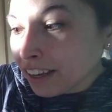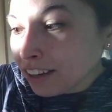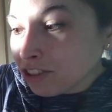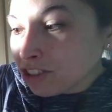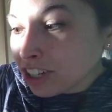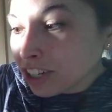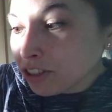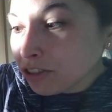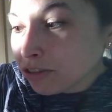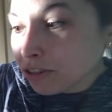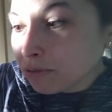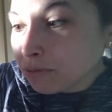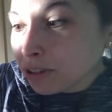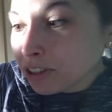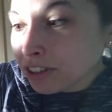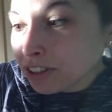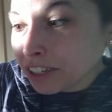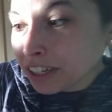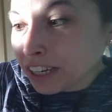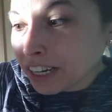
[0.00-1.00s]
Chester and
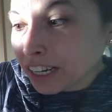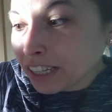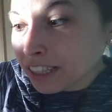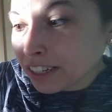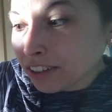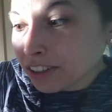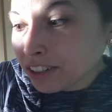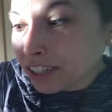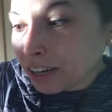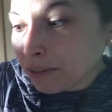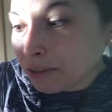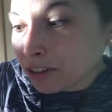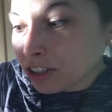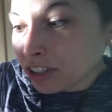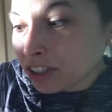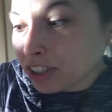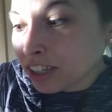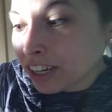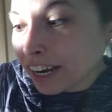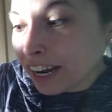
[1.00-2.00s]
Wilson cut their
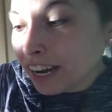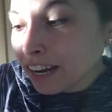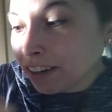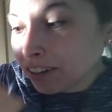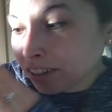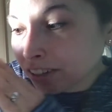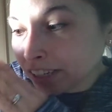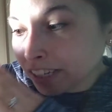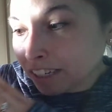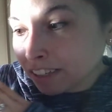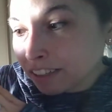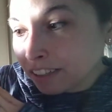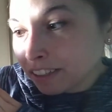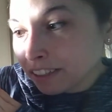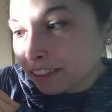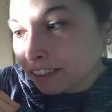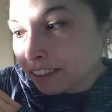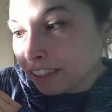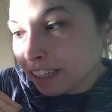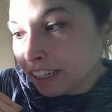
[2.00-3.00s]
sandwiches diagonally.
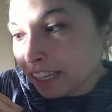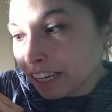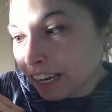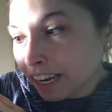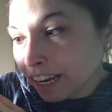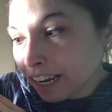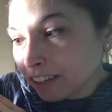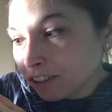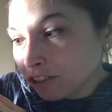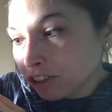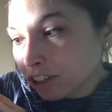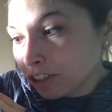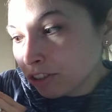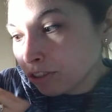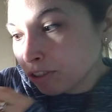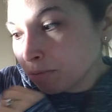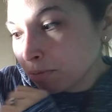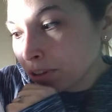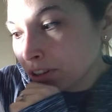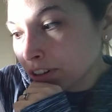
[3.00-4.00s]
Lily asked
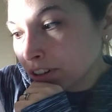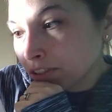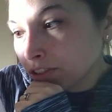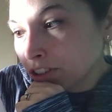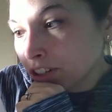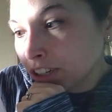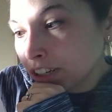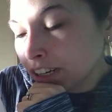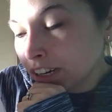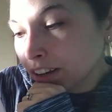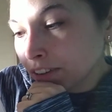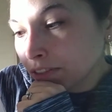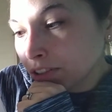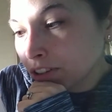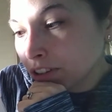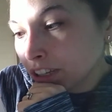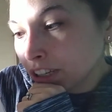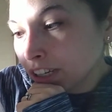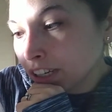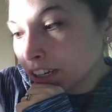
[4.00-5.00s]
Chester's mother if she could have
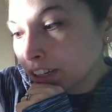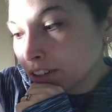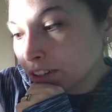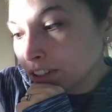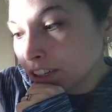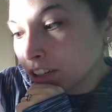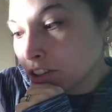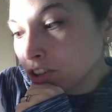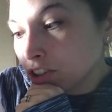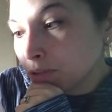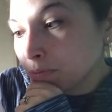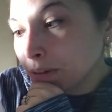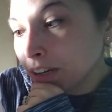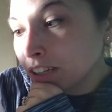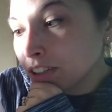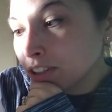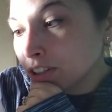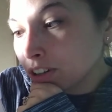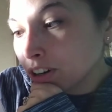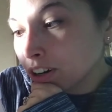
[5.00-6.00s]
cookie cutters, and she made
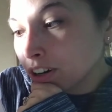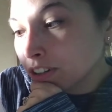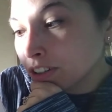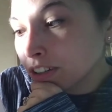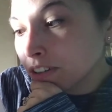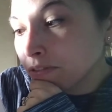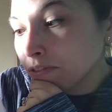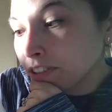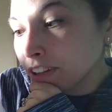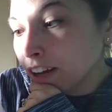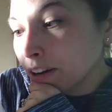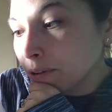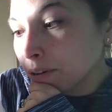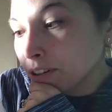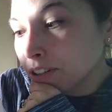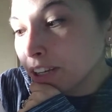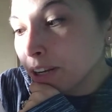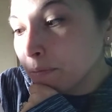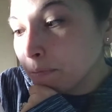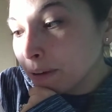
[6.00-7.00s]
stars and
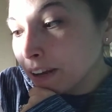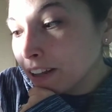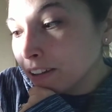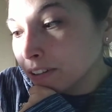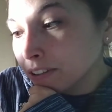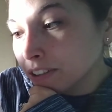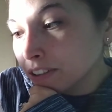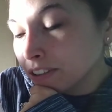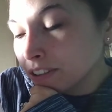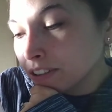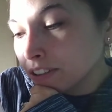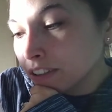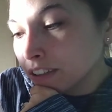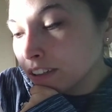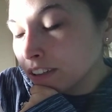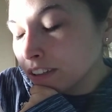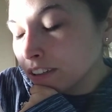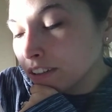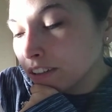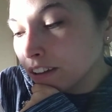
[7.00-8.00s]
flowers and bells.
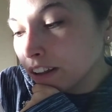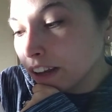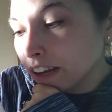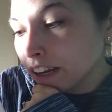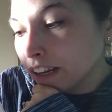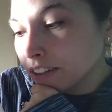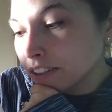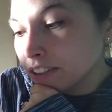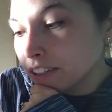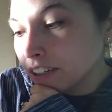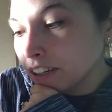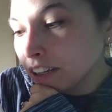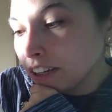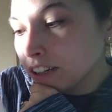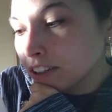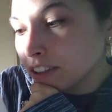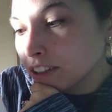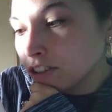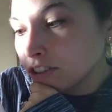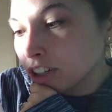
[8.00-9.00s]
That's
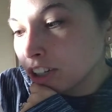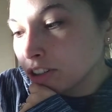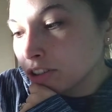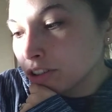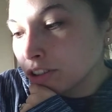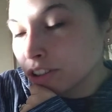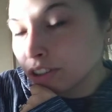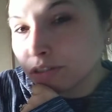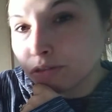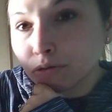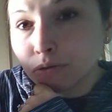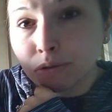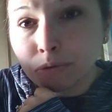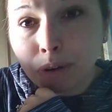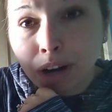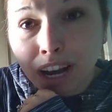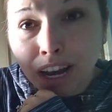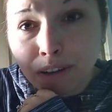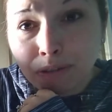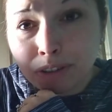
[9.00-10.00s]
neat, said Chester.
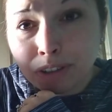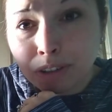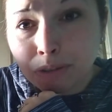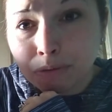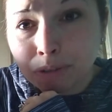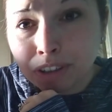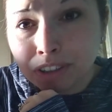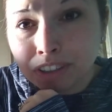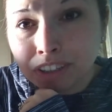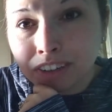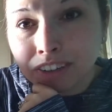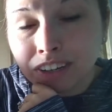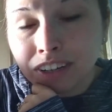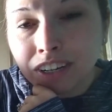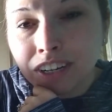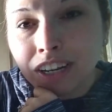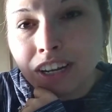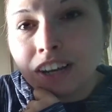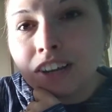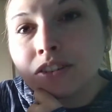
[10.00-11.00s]
Wow, said Wilson.
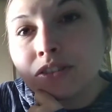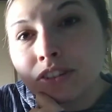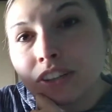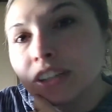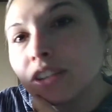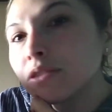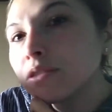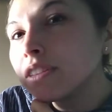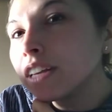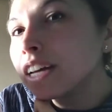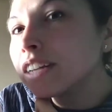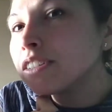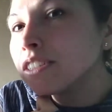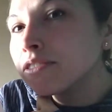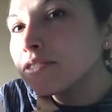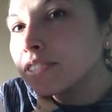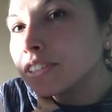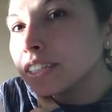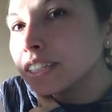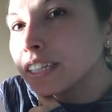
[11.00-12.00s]
So they do that
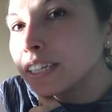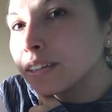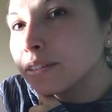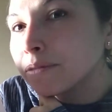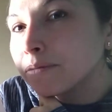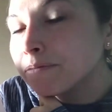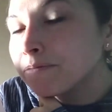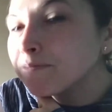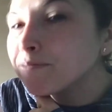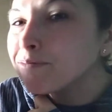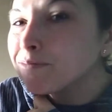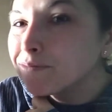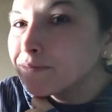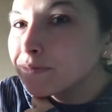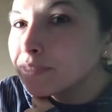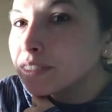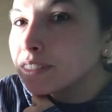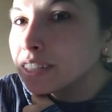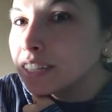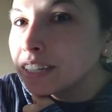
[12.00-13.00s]
differently.
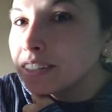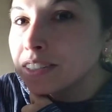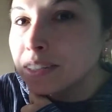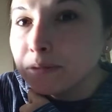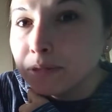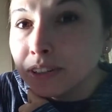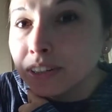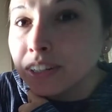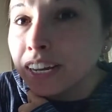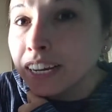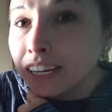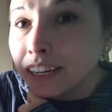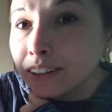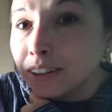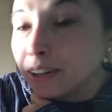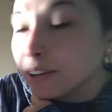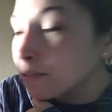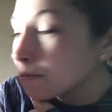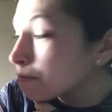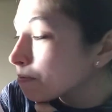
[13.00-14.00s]
They seem to like it,
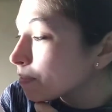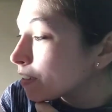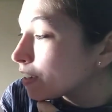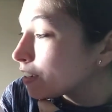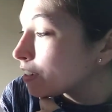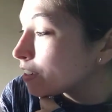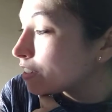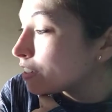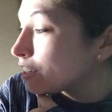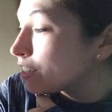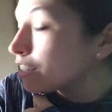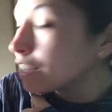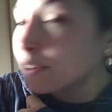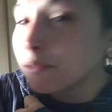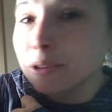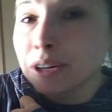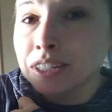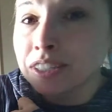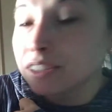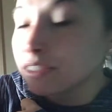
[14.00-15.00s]
though, and to see
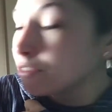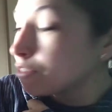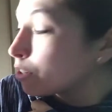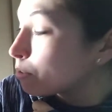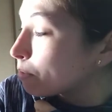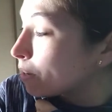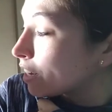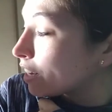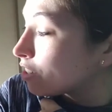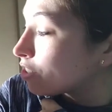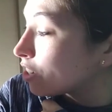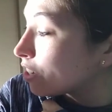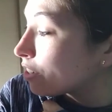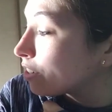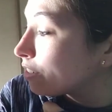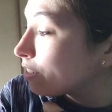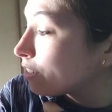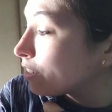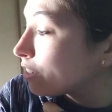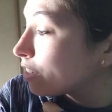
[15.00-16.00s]
what's different about each other.